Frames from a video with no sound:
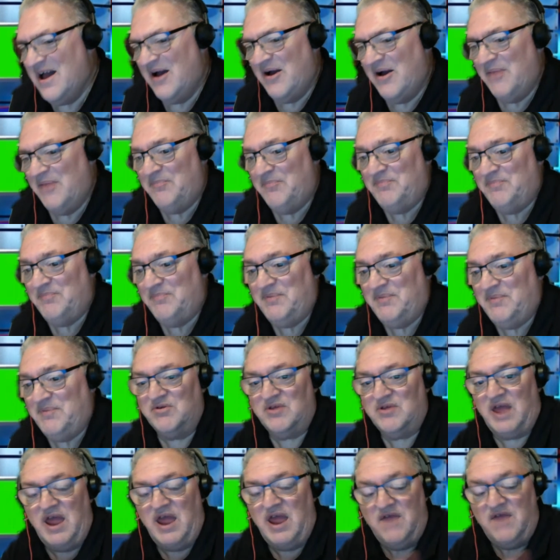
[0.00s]
Because
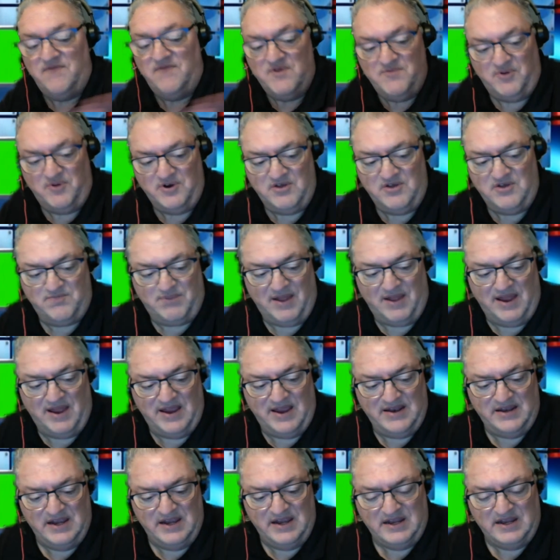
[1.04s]
everybody's
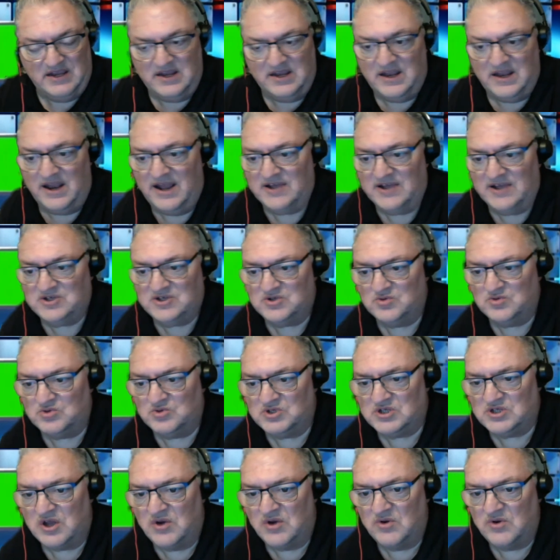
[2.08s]
playing in the international,
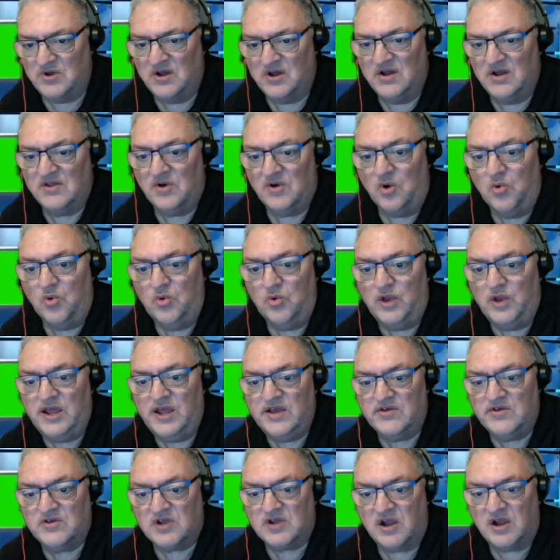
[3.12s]
so all
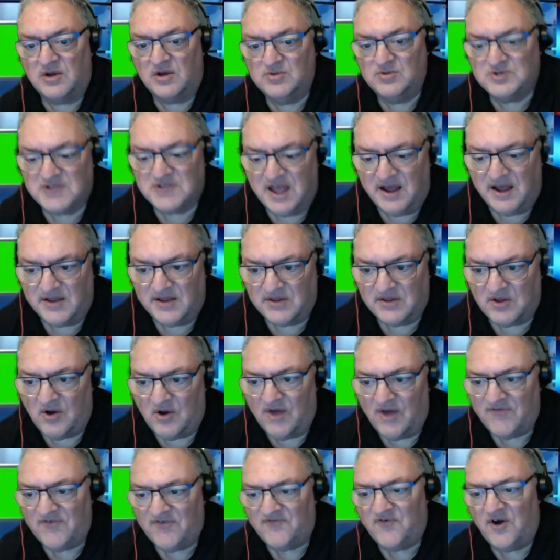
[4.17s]
leagues close down. So I have
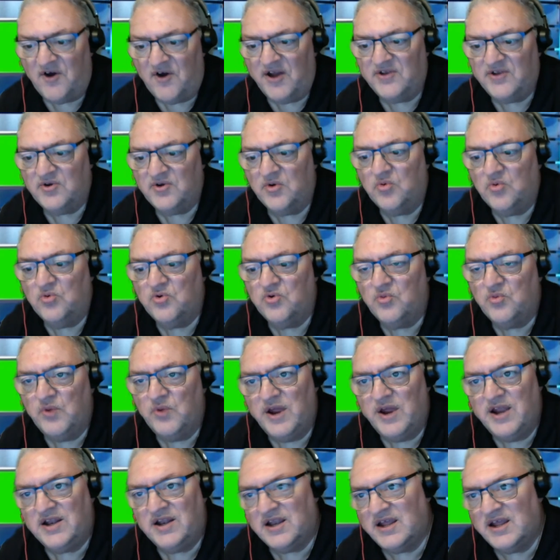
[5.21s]
to find all the
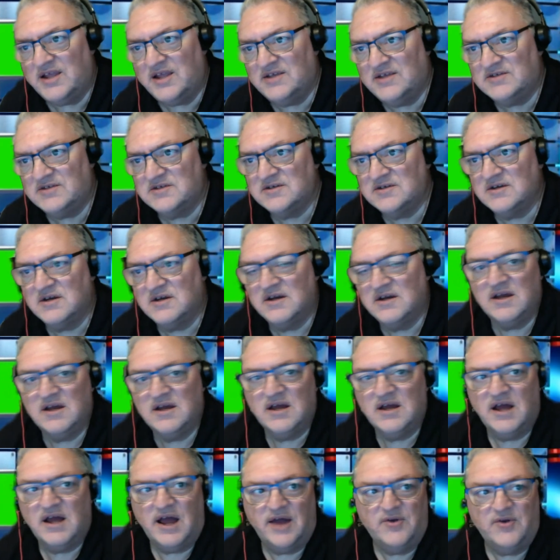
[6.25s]
weird leagues
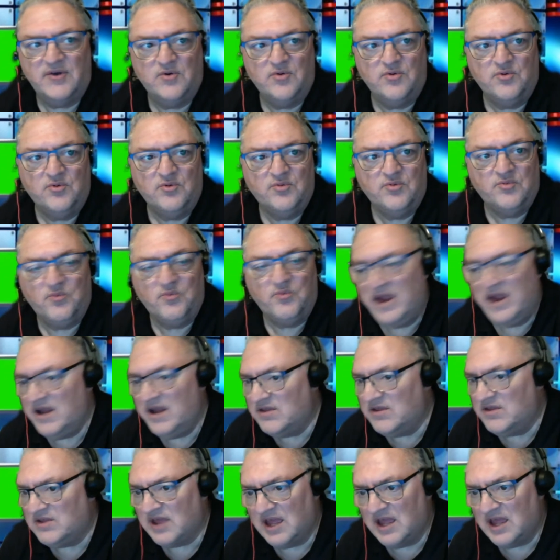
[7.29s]
and all weird
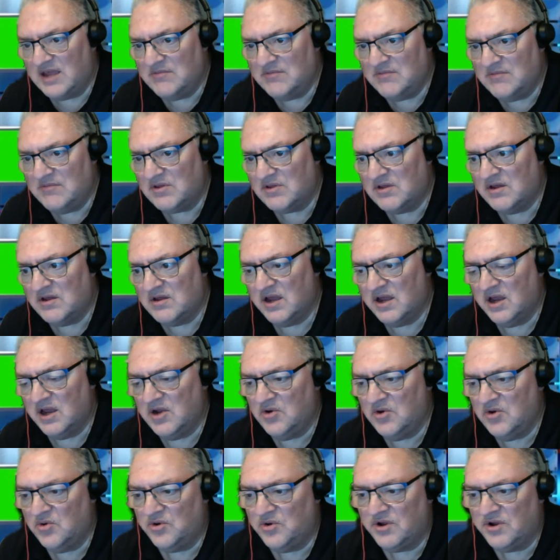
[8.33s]
teams in
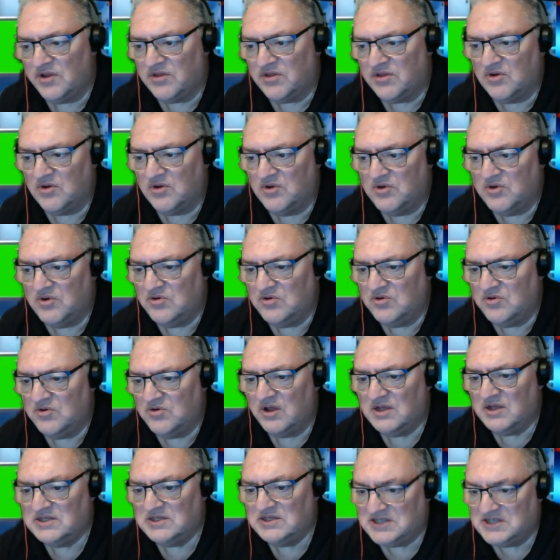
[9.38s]
order to
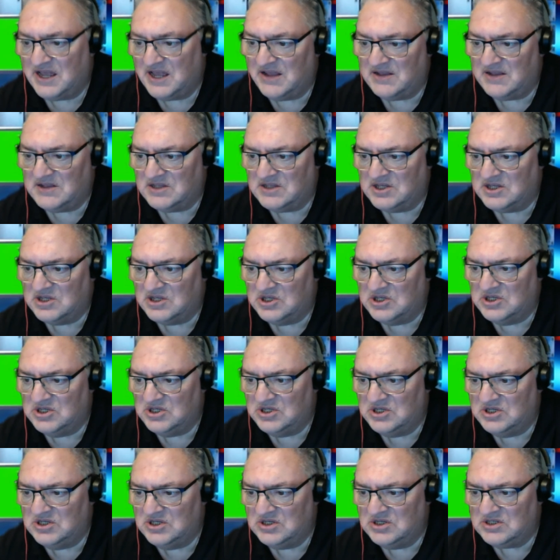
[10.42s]
set
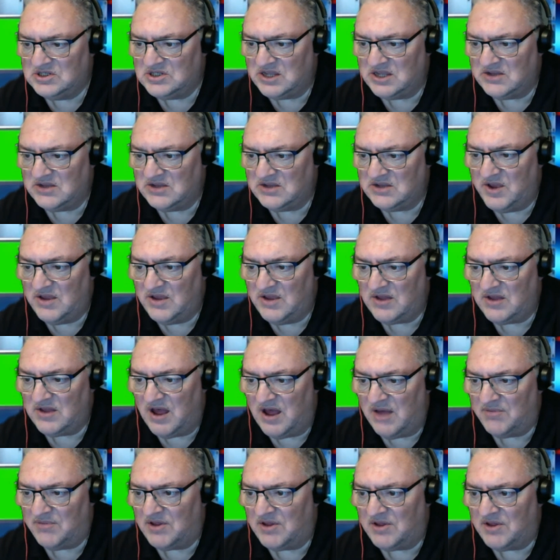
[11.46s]
the weeks up.
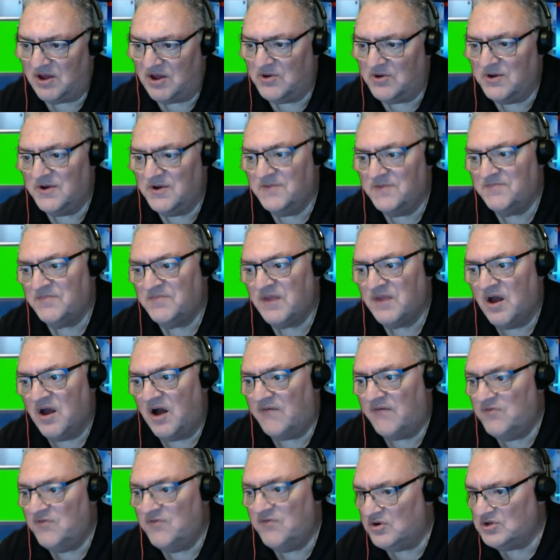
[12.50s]
So I've
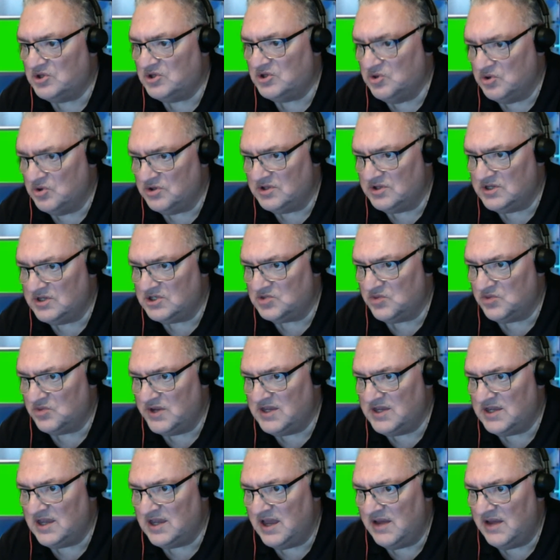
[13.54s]
not looked this week
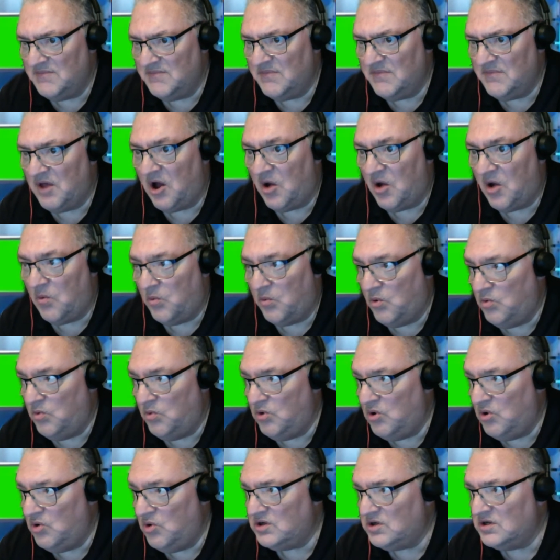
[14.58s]
yet. I will
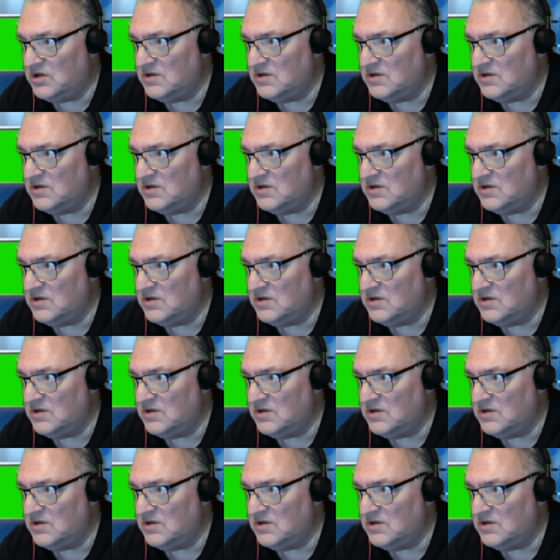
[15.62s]
look.